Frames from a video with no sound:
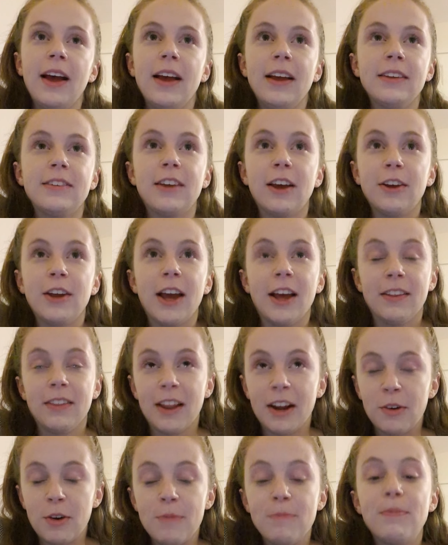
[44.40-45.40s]
So yeah,
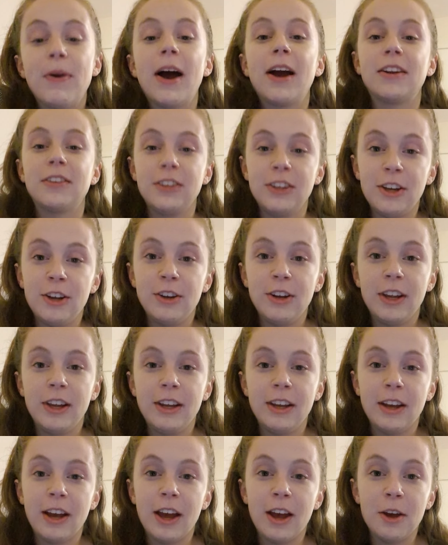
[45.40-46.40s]
then I went back to
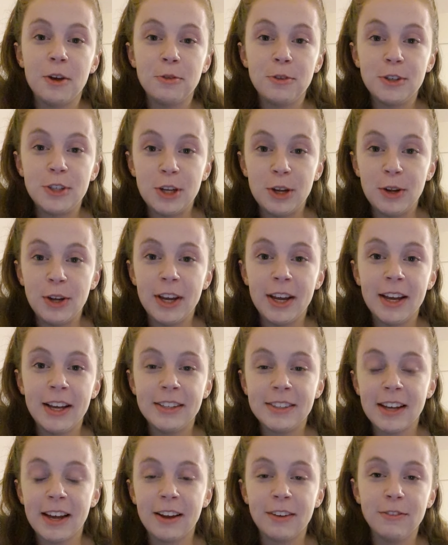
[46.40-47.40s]
uni for 2
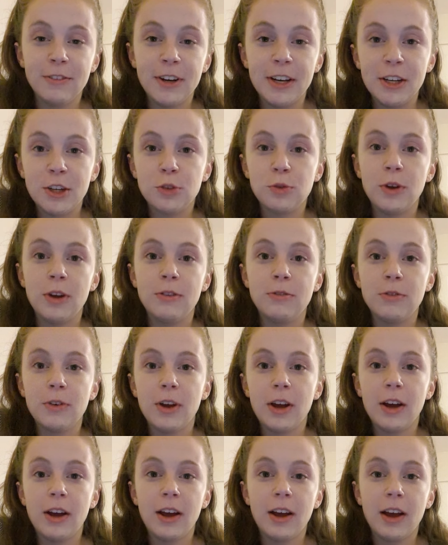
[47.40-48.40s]
years and finished with
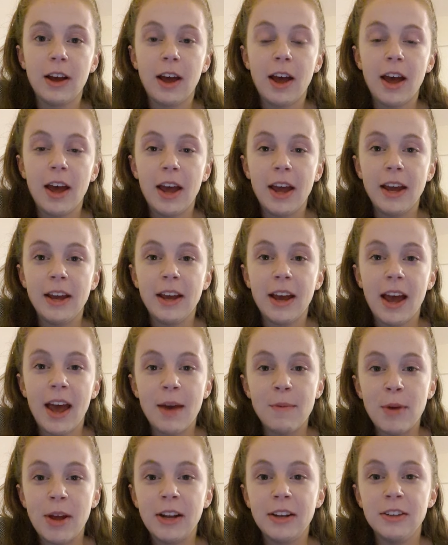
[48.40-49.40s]
a
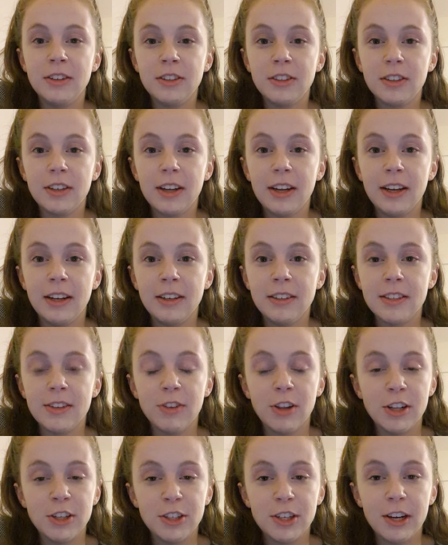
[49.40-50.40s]
MEng in
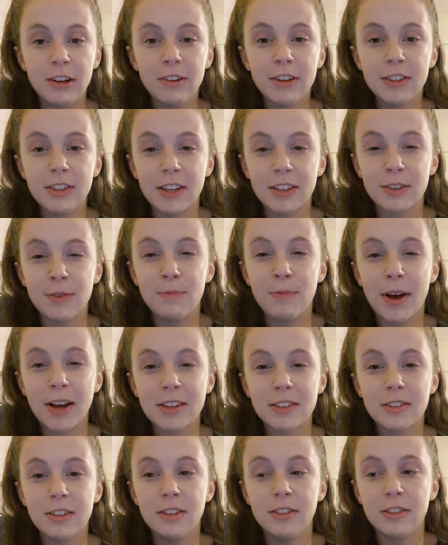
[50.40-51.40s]
civil engineering. So that's a
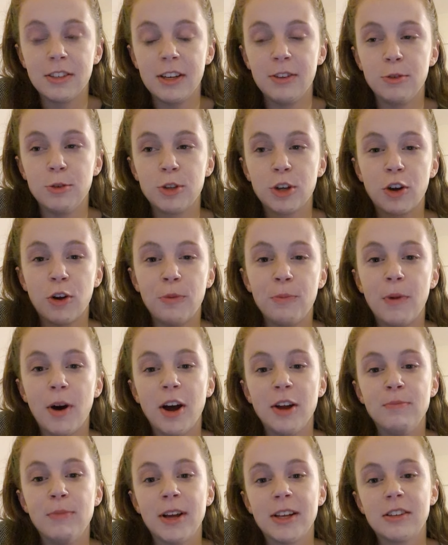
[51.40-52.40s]
master's. It was a
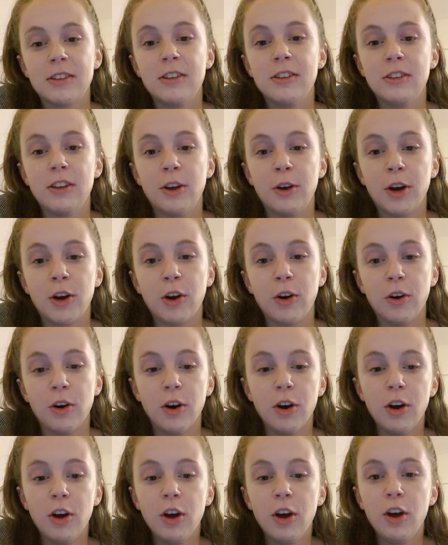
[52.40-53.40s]
combined master's, so I got
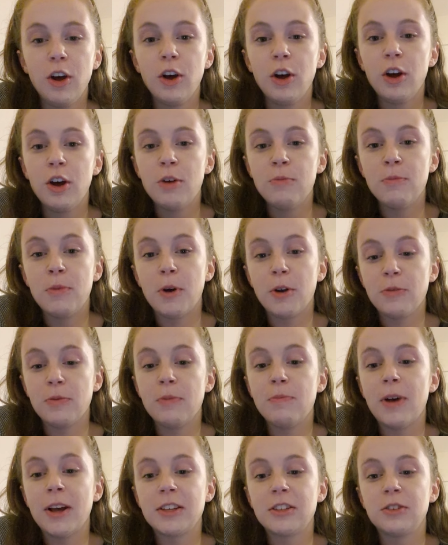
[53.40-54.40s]
both my
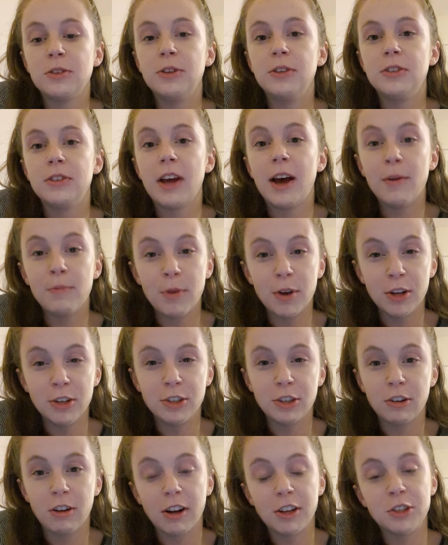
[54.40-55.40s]
master's and my
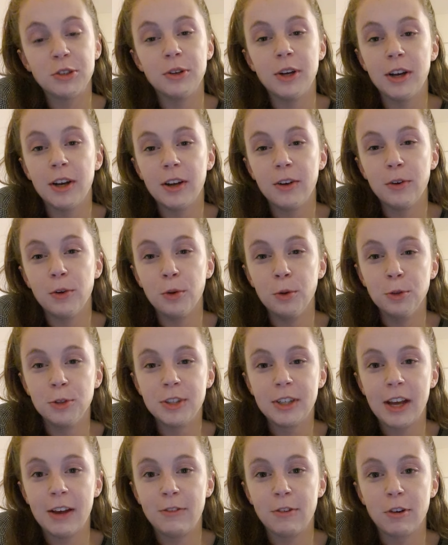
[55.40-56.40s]
undergraduate all
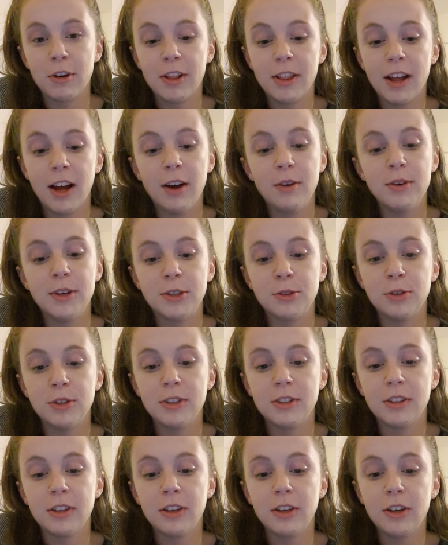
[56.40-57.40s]
together in that, which
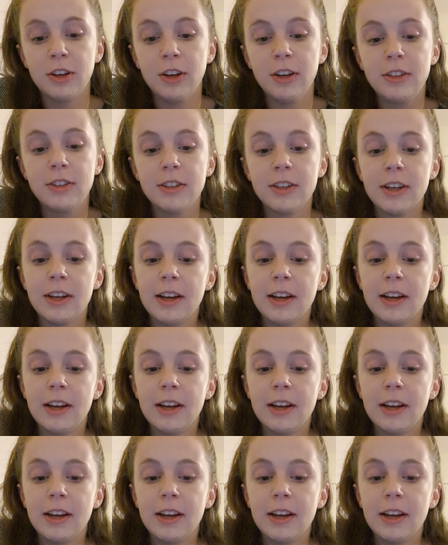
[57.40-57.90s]
was good.